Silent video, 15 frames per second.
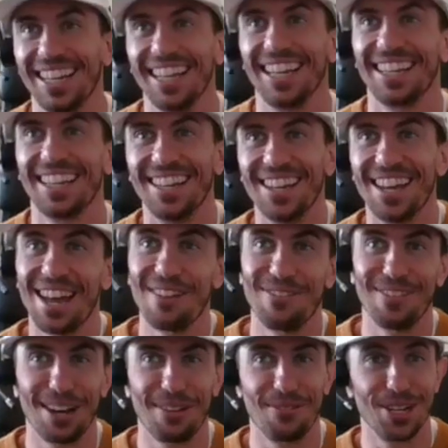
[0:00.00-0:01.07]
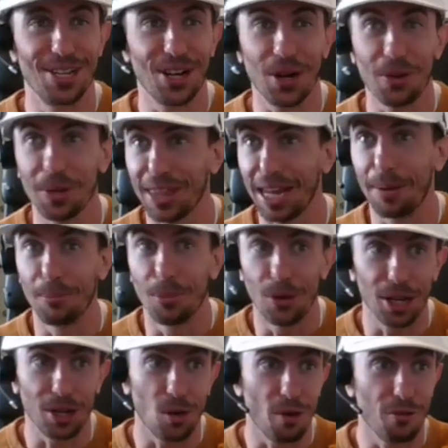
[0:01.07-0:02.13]
Like, every, every tournament that I
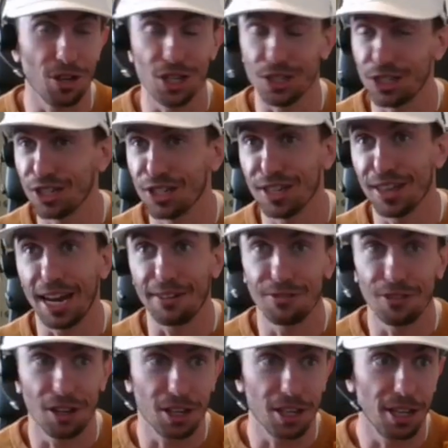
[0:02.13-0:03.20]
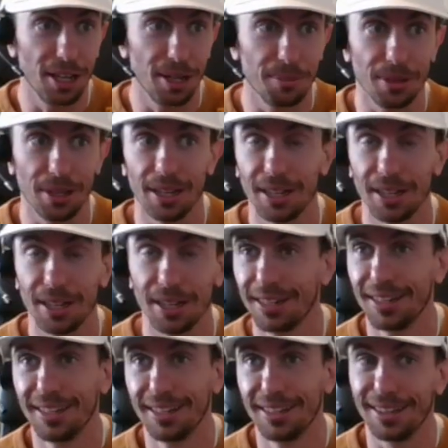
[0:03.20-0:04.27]
brick or every decision that I fuck up, like,
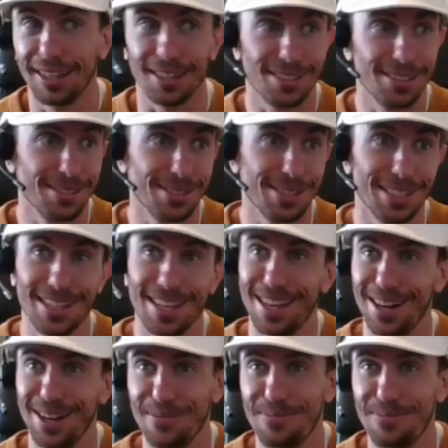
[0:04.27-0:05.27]
that's, you know,